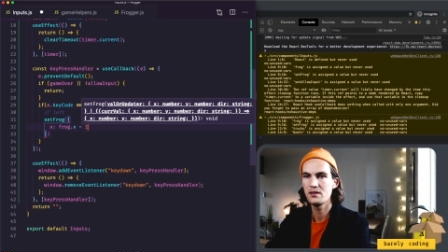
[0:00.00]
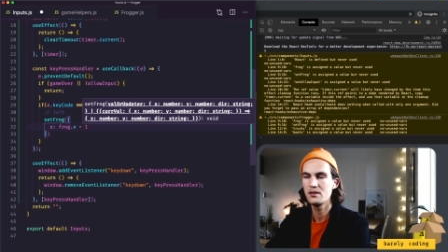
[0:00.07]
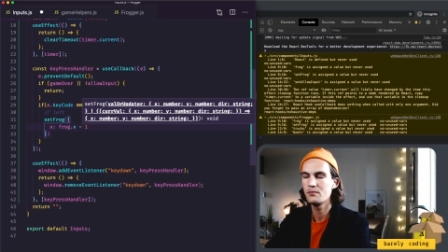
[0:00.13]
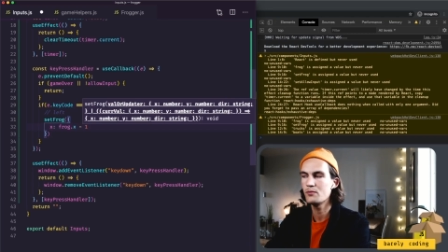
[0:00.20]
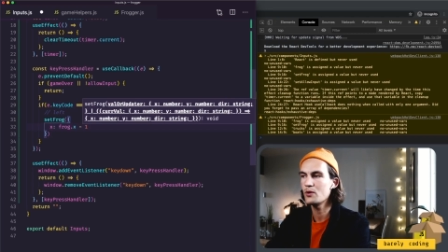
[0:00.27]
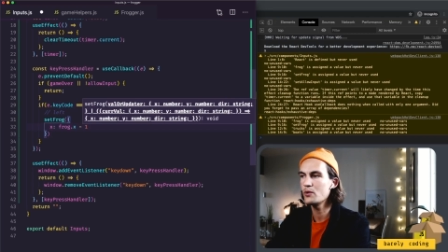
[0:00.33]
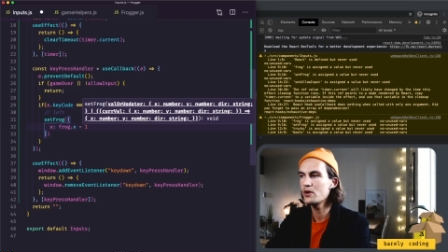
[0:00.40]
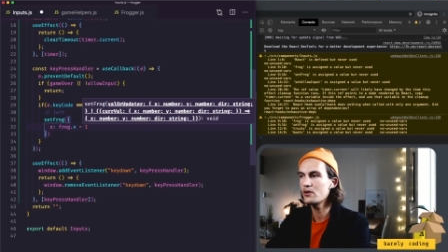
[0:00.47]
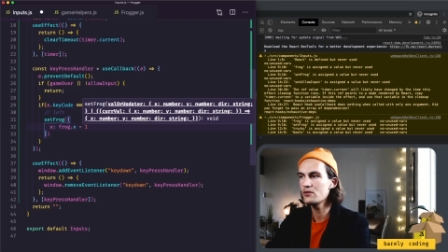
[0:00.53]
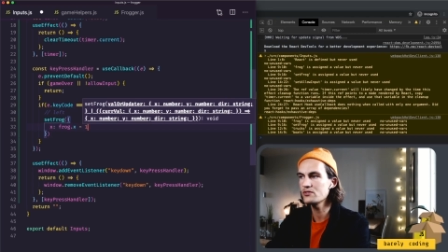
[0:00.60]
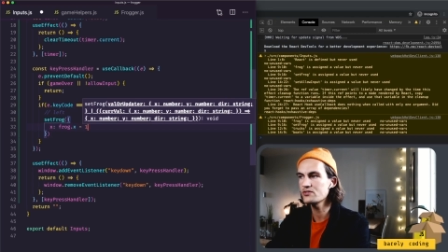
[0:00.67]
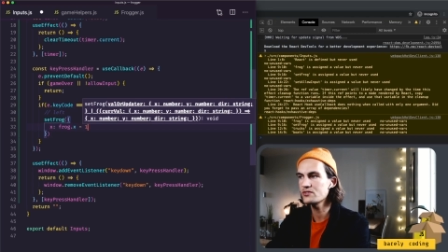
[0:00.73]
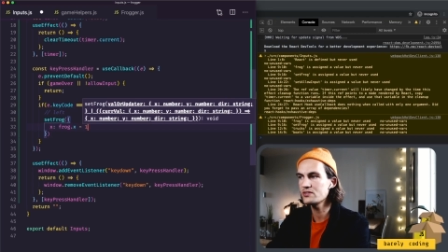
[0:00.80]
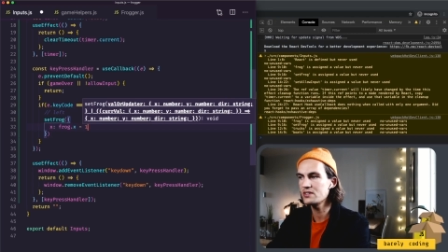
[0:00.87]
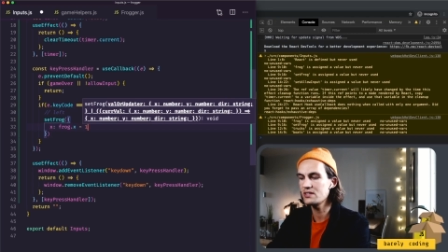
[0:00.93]
But we also
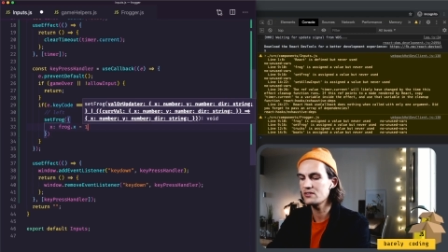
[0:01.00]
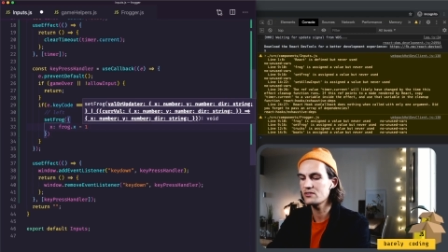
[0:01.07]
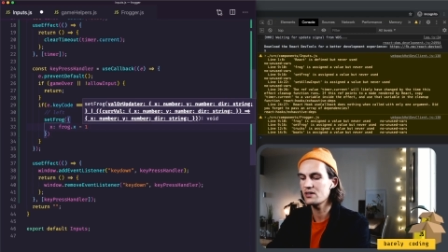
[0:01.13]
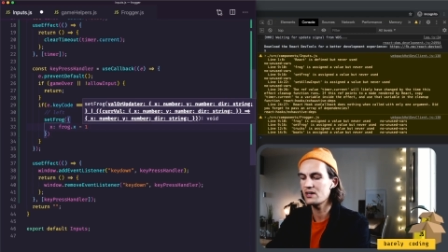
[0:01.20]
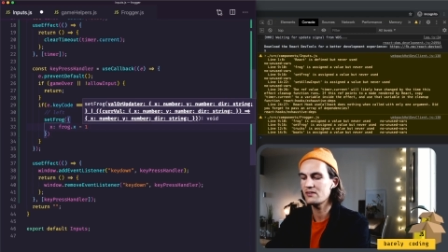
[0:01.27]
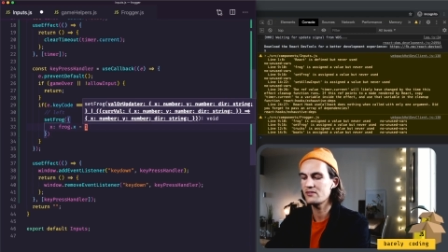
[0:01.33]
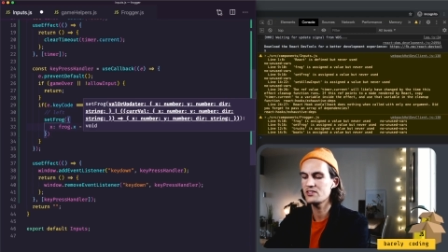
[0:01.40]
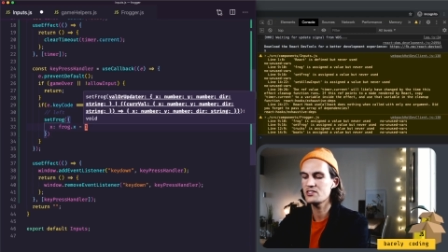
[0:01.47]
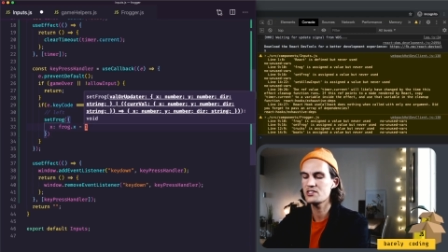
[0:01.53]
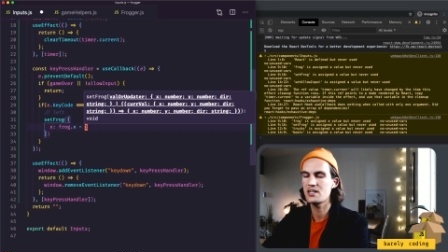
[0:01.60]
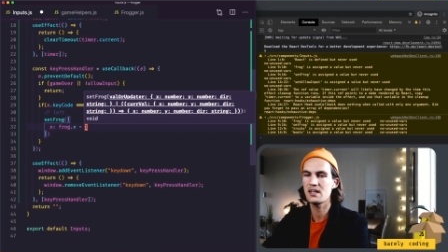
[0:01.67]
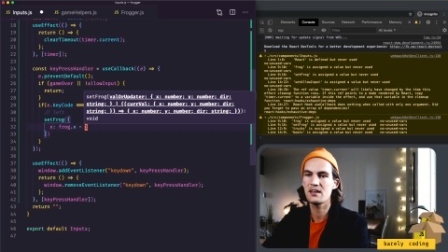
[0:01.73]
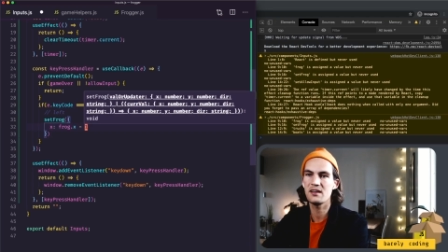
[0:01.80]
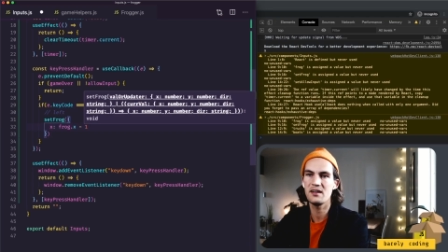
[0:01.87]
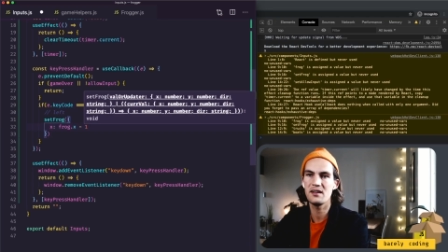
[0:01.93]
need to have a
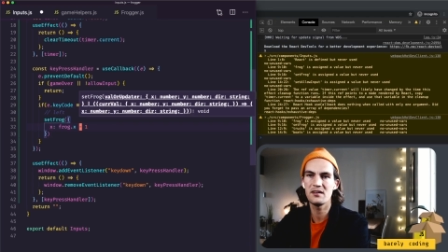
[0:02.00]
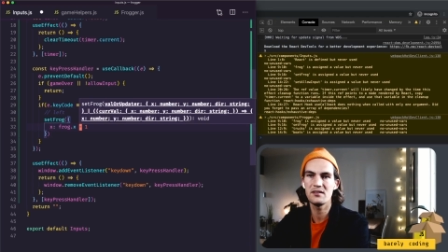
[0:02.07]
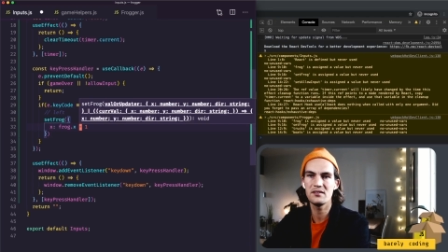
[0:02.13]
check here.